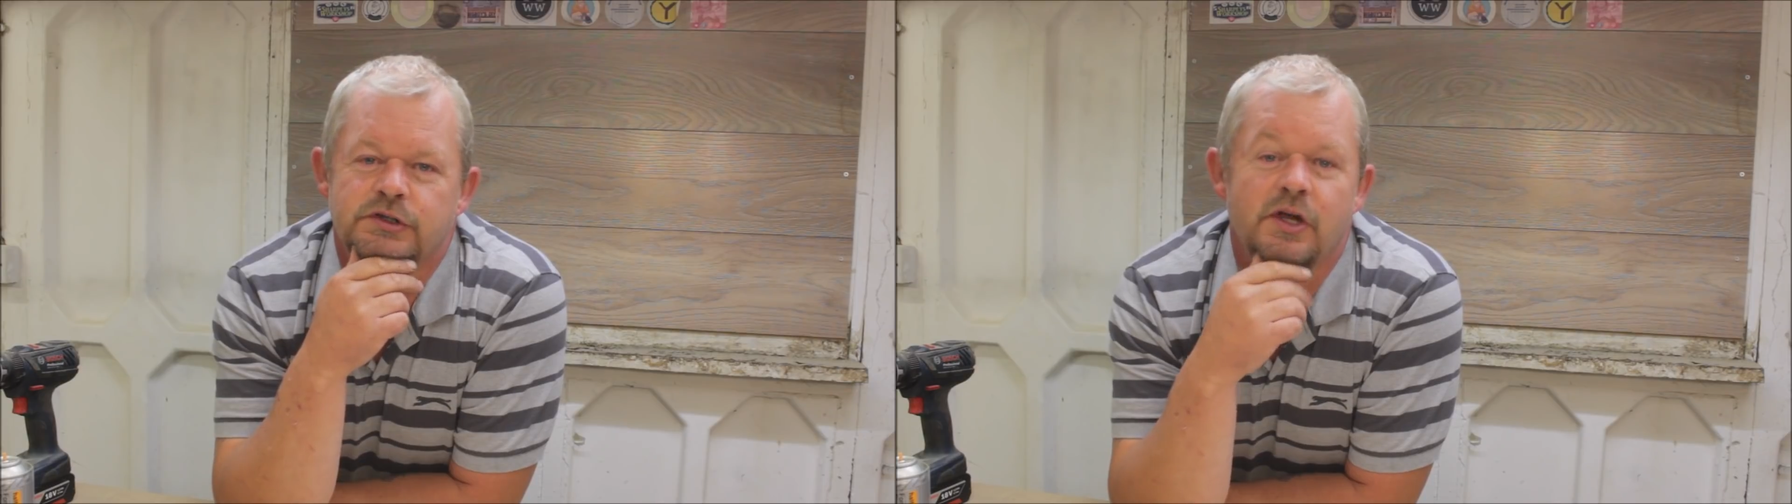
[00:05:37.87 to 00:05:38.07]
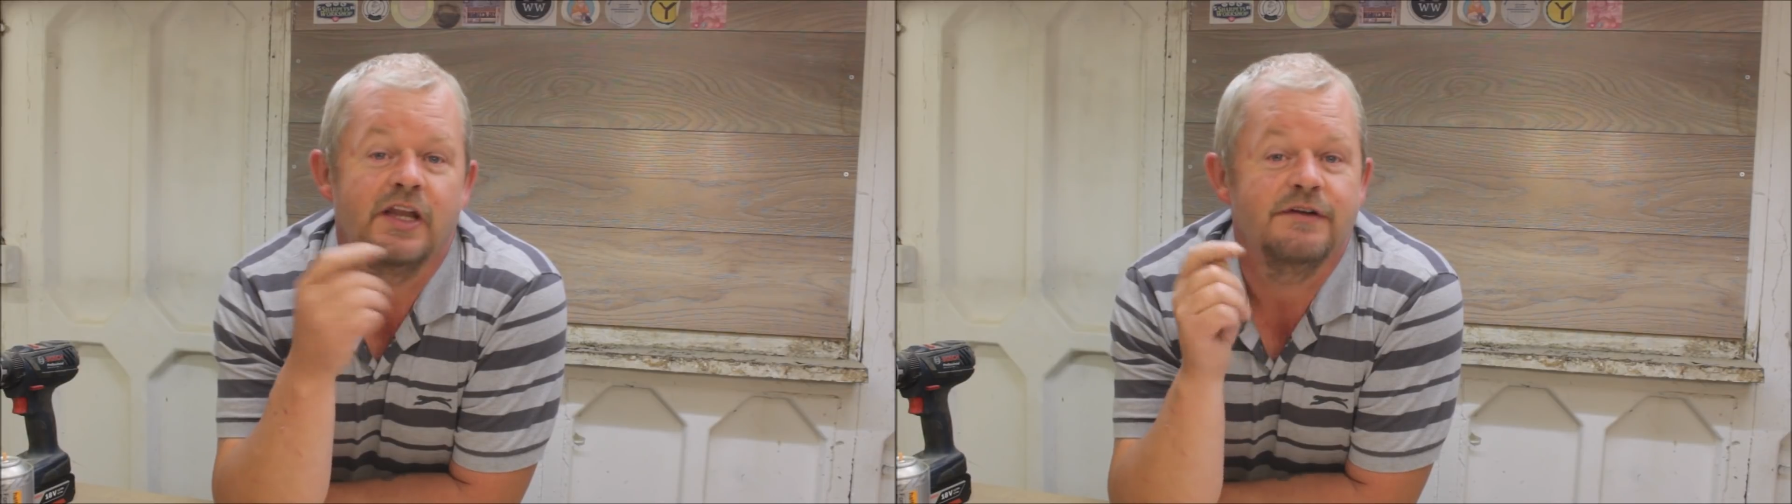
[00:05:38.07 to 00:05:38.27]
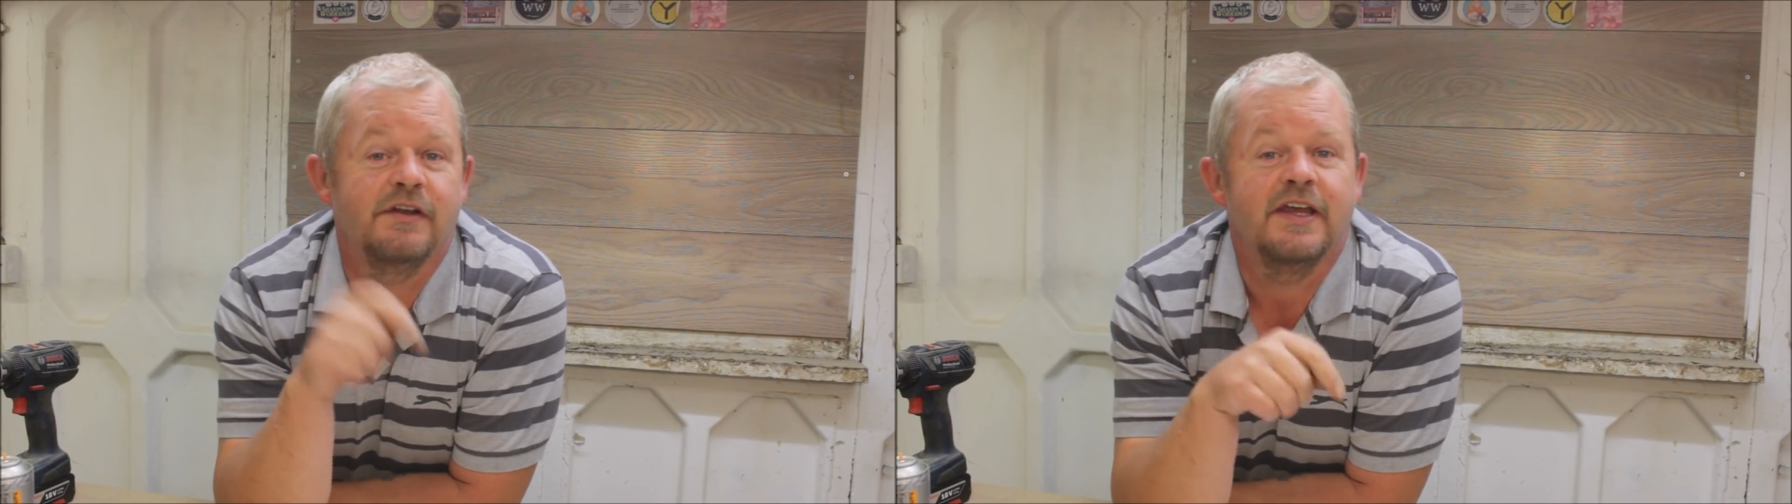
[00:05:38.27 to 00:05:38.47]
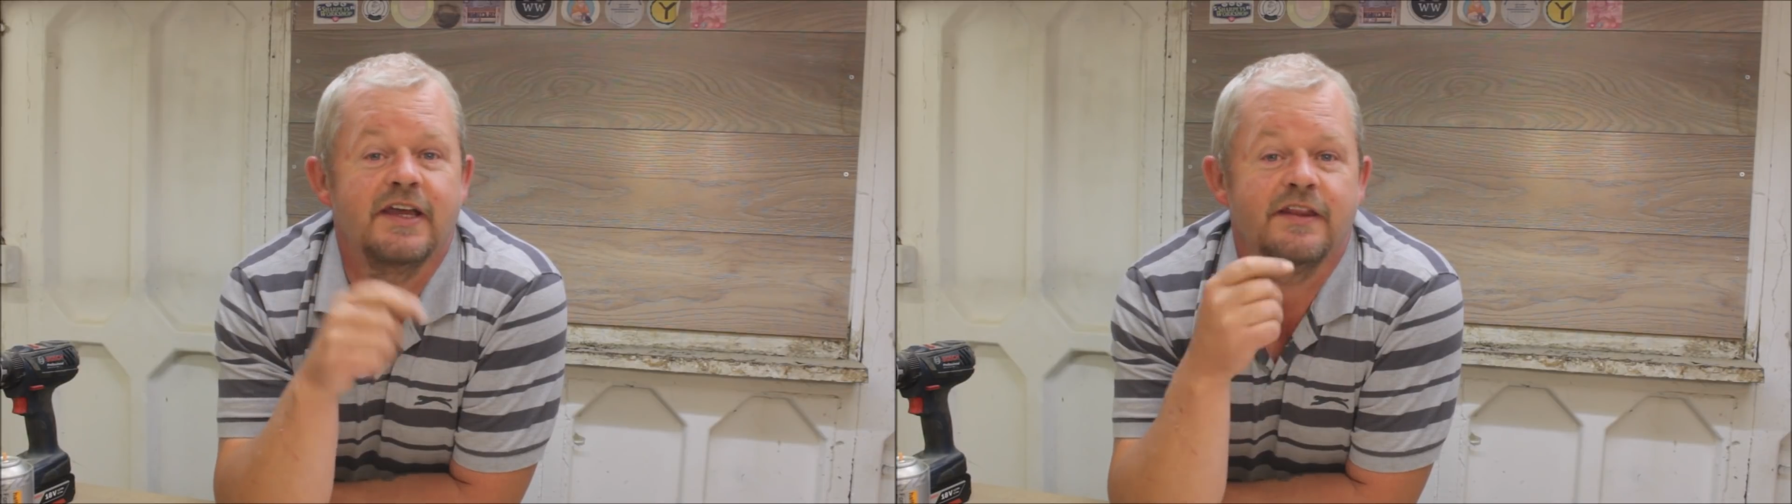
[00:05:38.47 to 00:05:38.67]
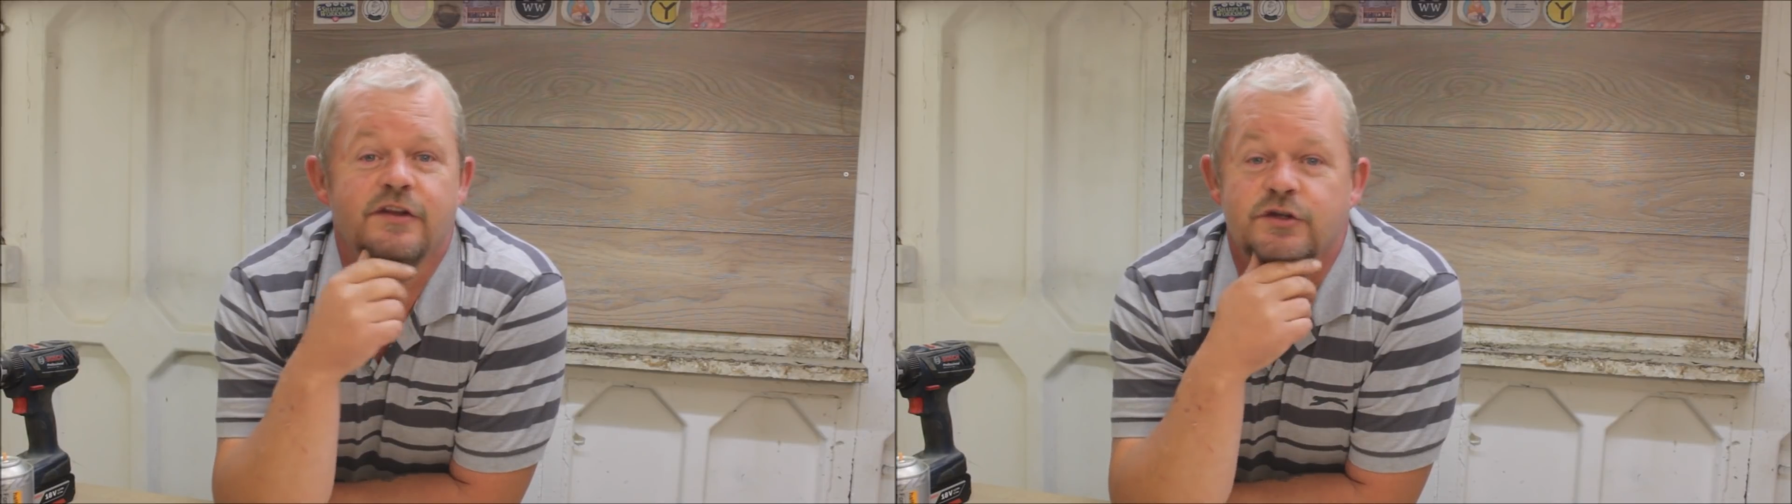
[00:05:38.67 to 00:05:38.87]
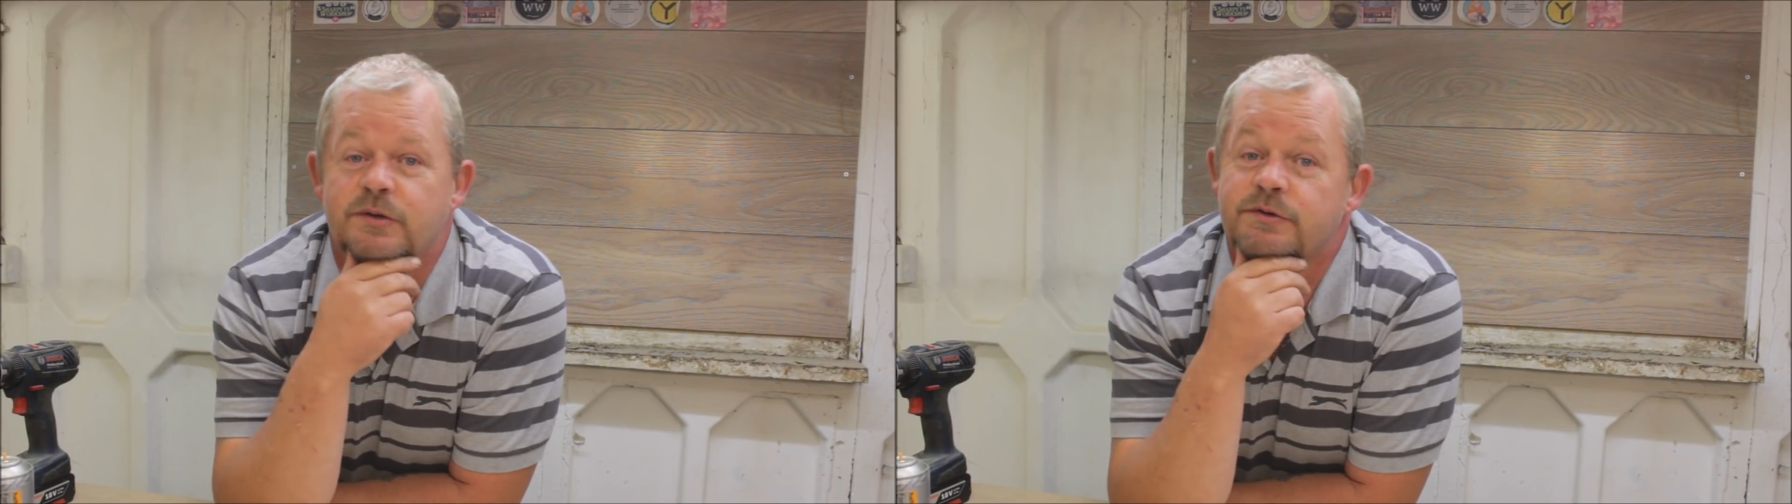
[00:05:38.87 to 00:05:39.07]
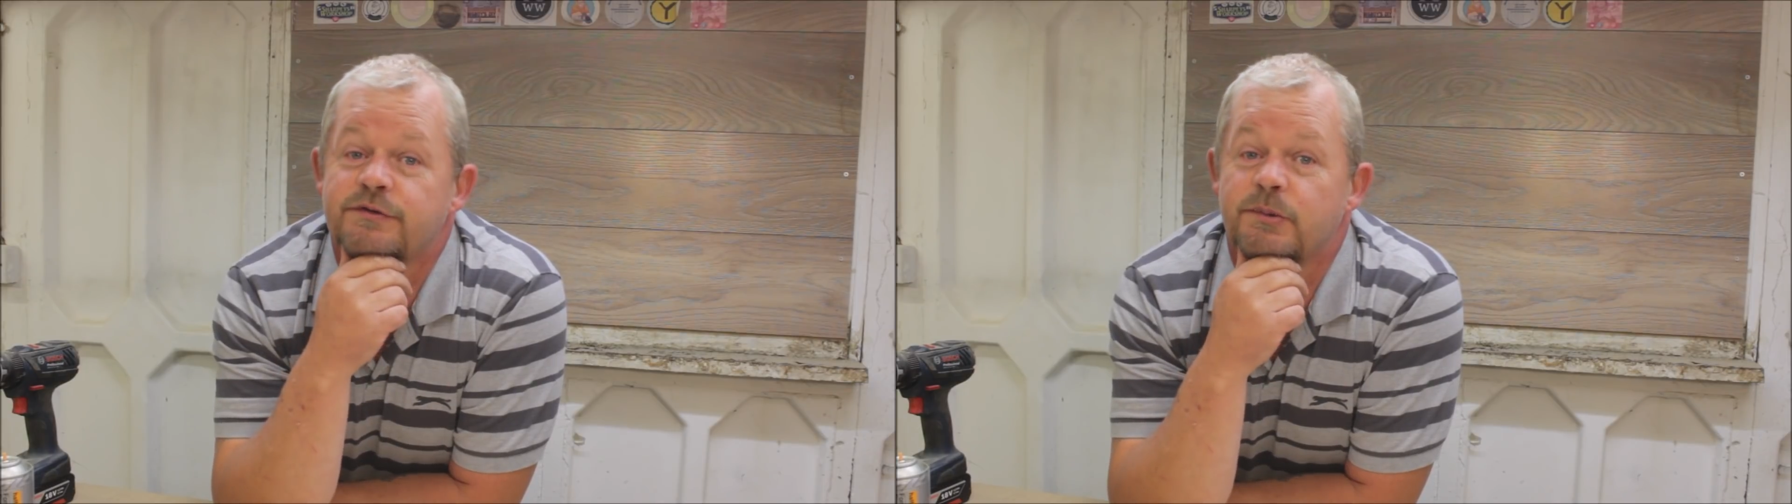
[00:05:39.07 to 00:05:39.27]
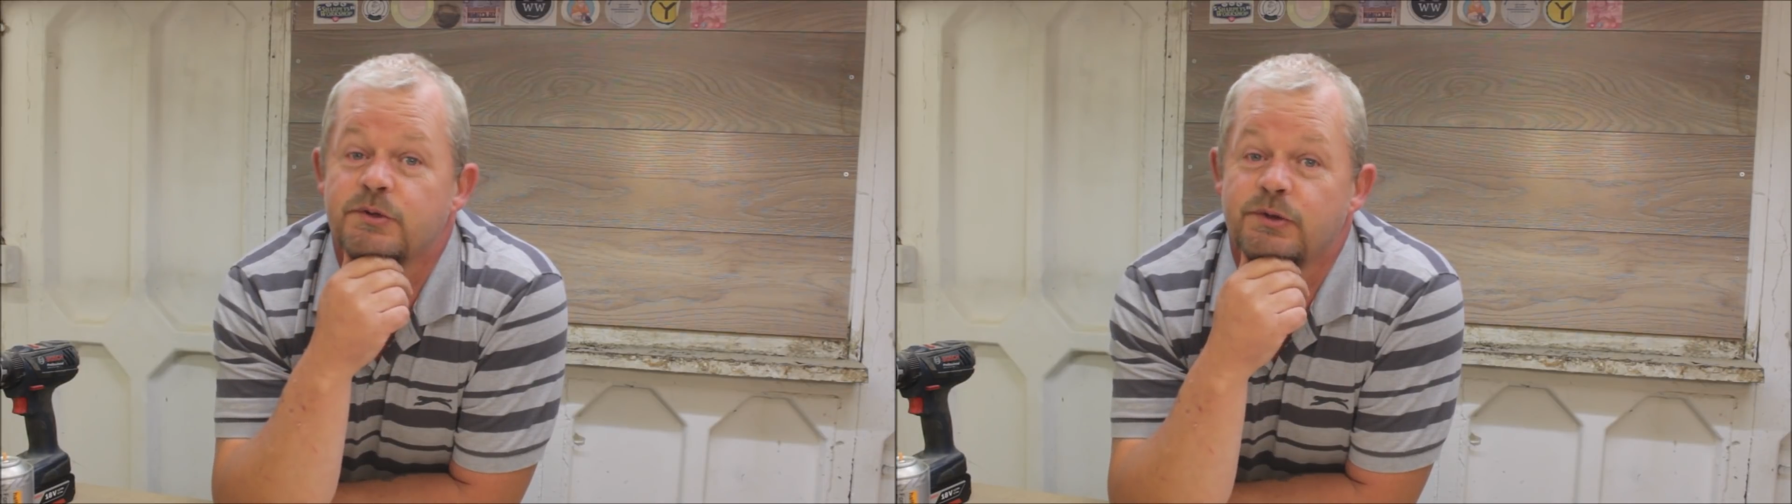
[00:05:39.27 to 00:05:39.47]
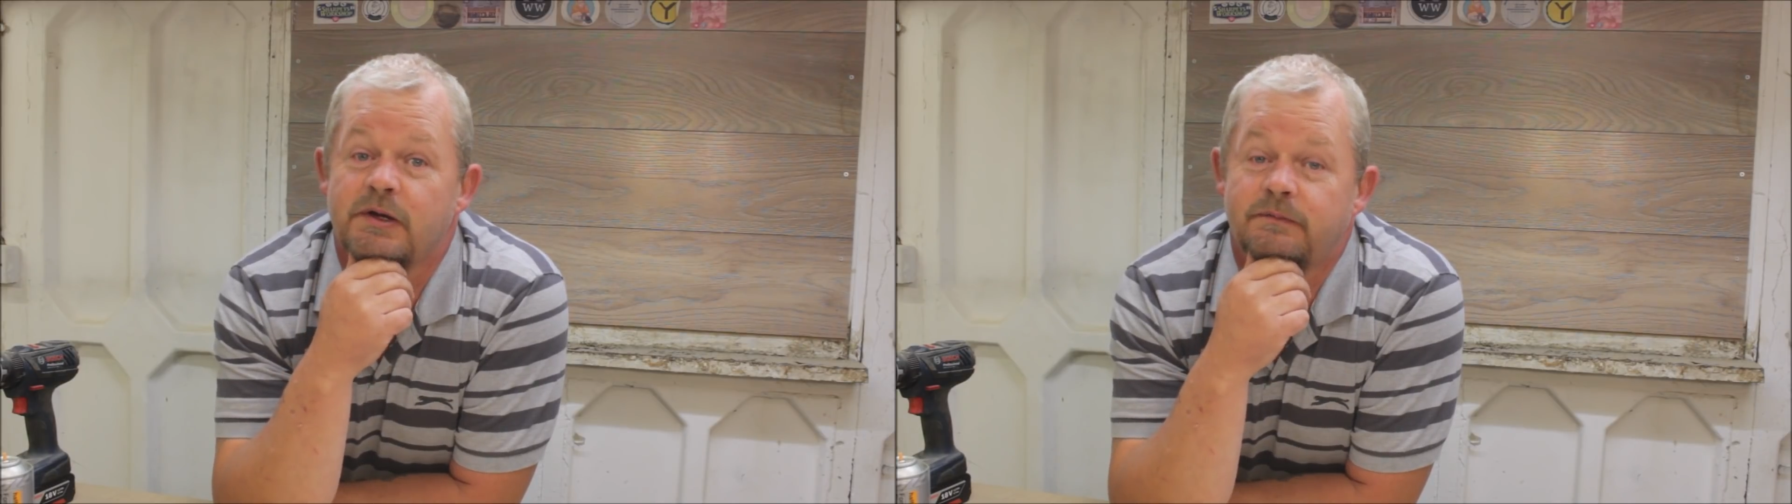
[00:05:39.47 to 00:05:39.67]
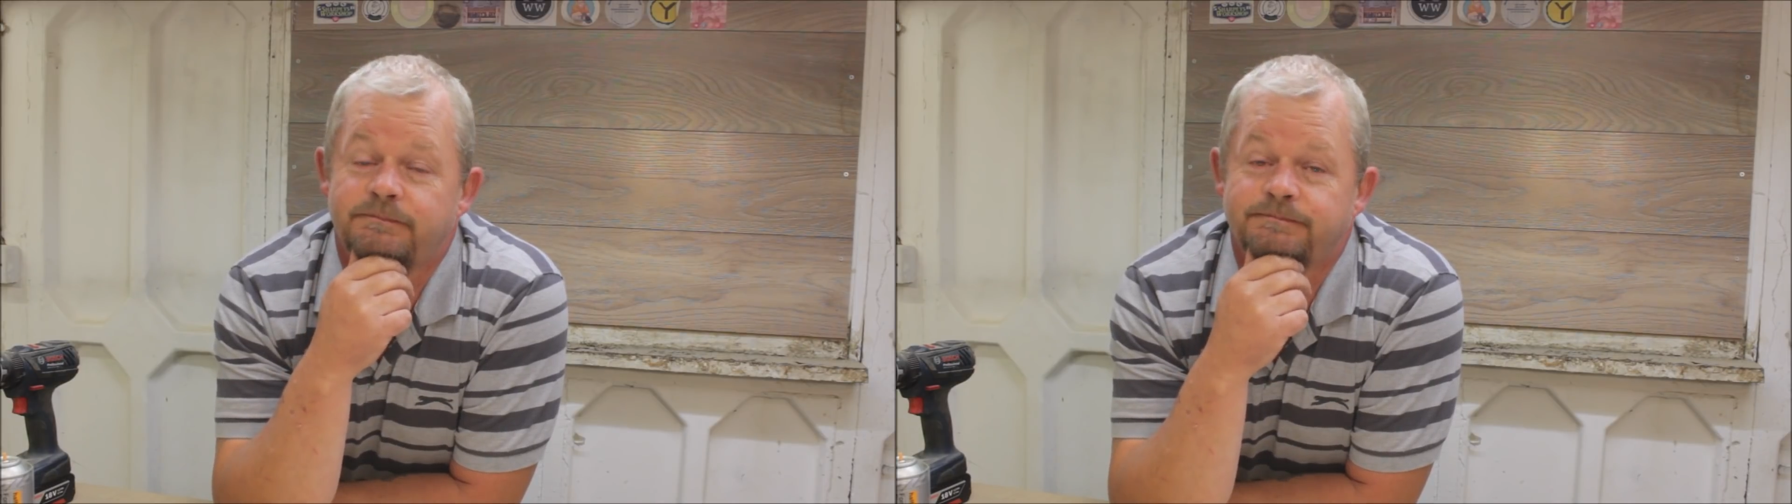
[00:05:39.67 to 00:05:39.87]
So I'll leave a link in the description for him as well.